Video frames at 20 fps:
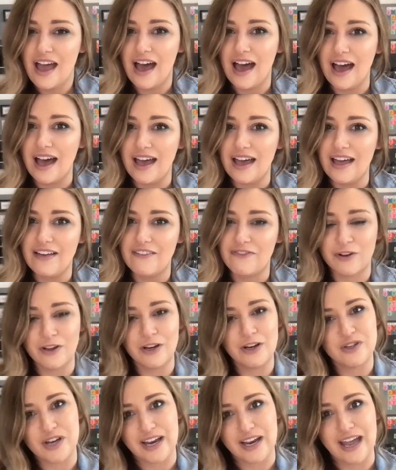for you
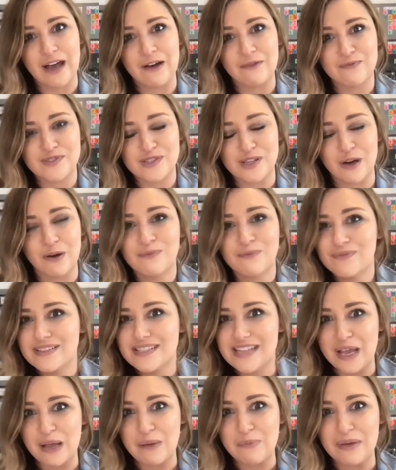to check out. So
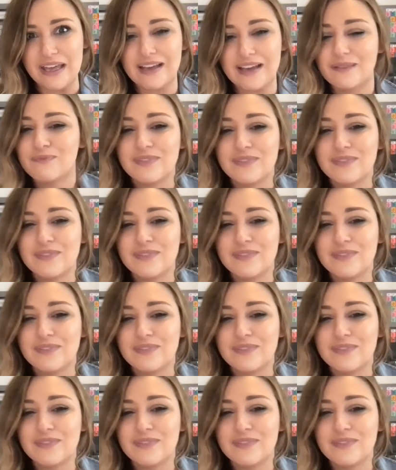take a peek.